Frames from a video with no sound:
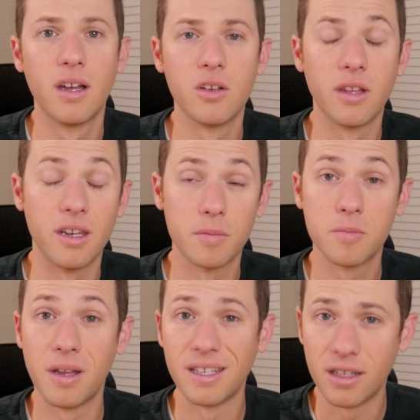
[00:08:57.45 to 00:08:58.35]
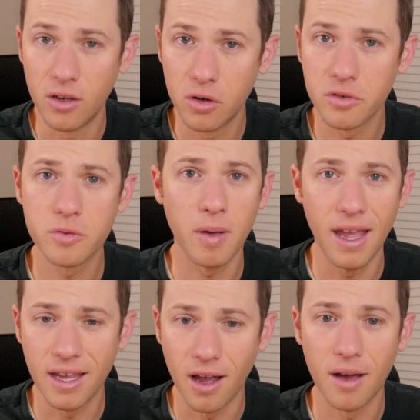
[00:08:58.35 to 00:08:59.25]
You'll end up spending years
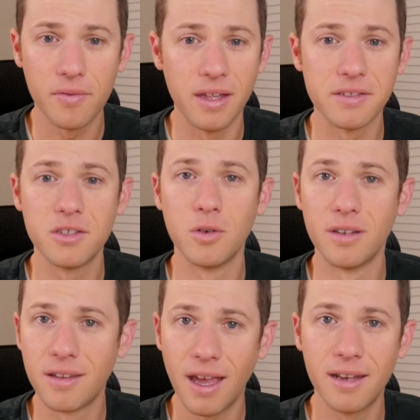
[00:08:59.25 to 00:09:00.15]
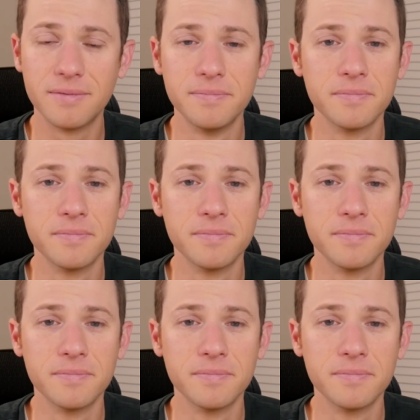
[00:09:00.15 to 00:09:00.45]
paying off that student debt